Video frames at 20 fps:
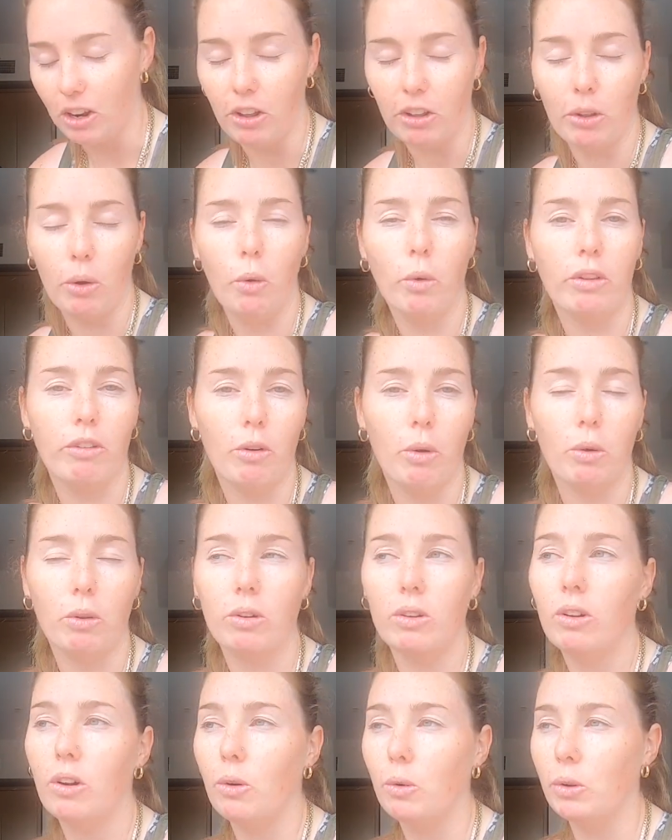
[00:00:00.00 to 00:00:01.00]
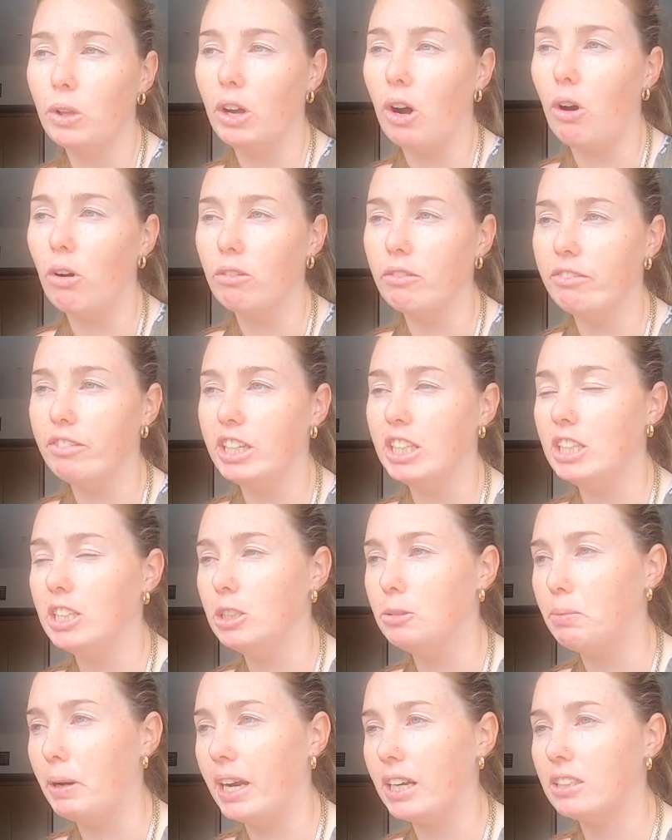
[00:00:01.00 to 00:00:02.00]
all the old vintage
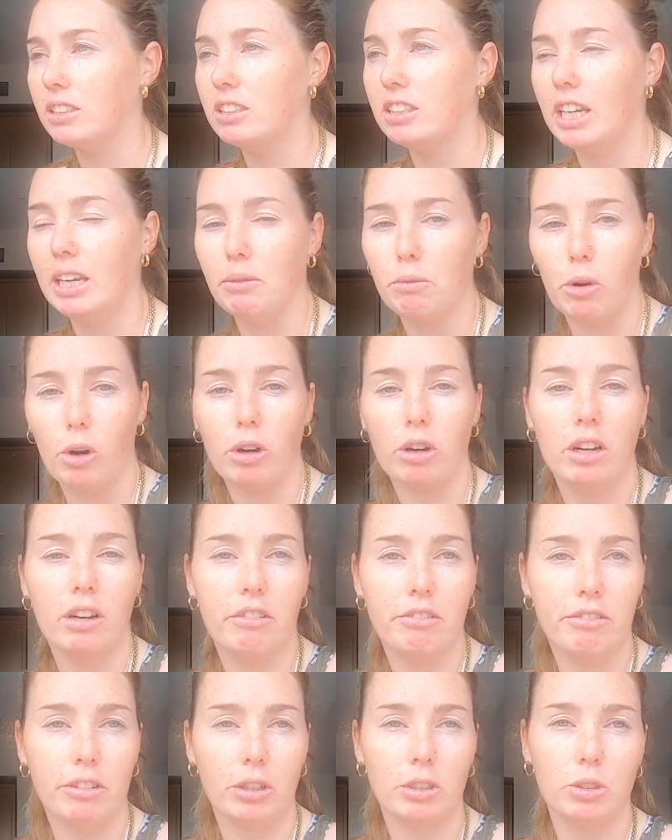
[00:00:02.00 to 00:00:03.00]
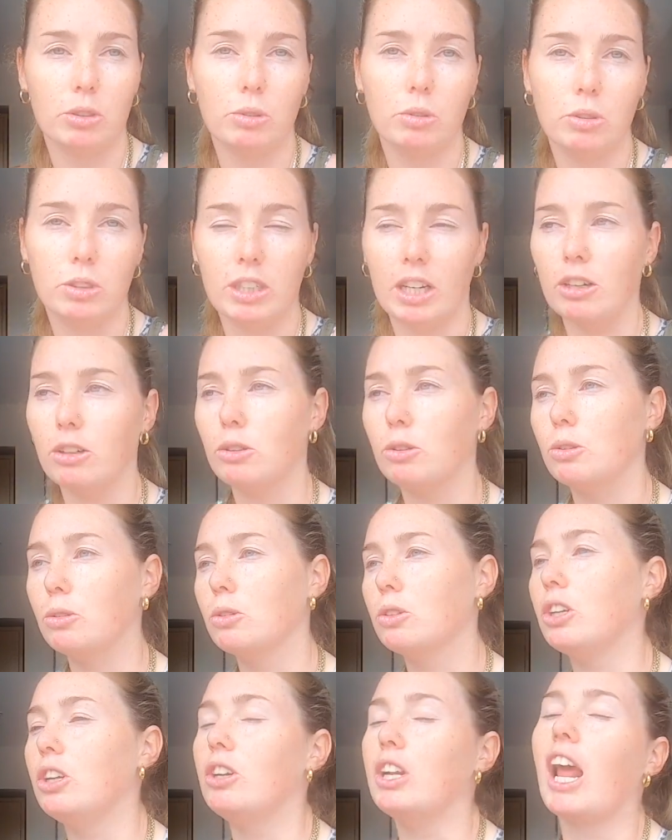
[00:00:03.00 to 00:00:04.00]
packs, Team Rocket, Fossil, Jungle,
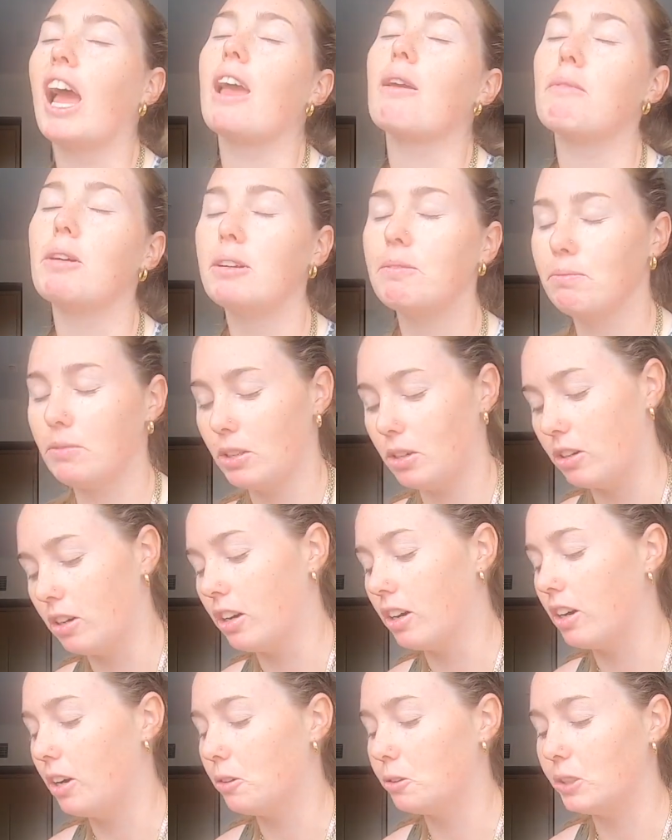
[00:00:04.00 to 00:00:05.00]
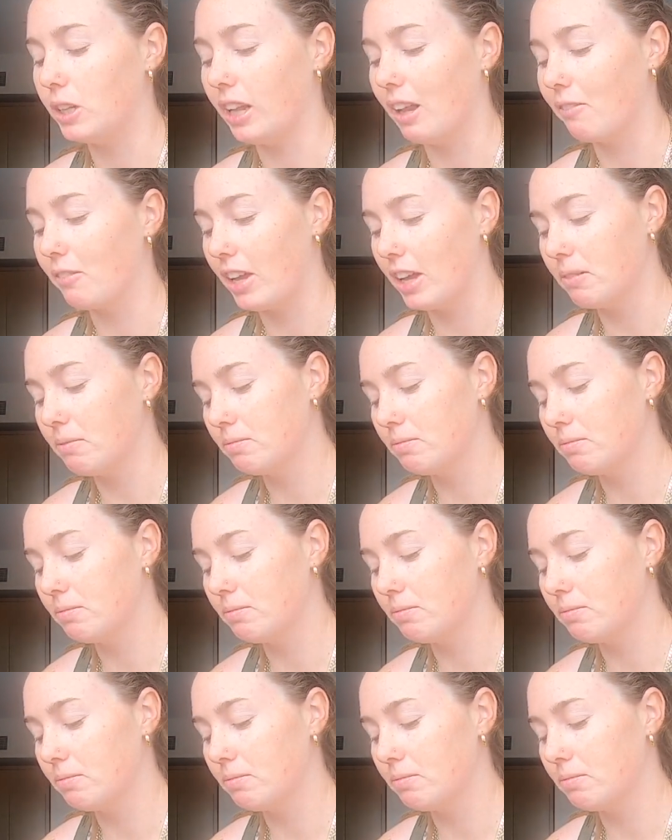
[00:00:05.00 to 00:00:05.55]
you name it. Oh, I would love that.